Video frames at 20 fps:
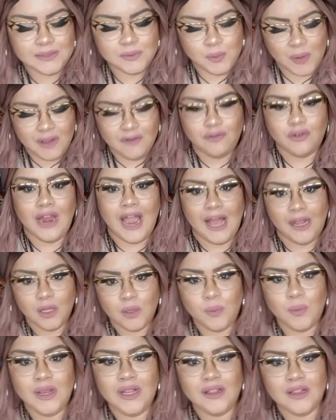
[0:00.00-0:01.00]
wait for
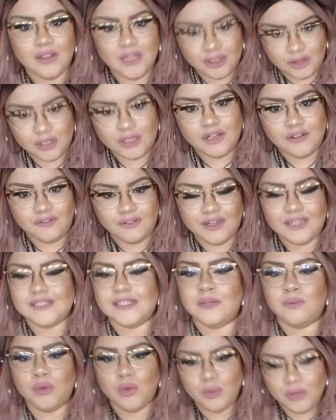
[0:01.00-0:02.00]
Halloween the 31st
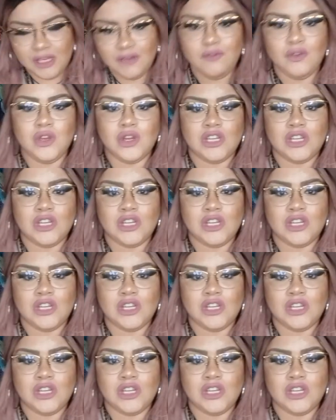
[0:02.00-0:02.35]
and we'll give you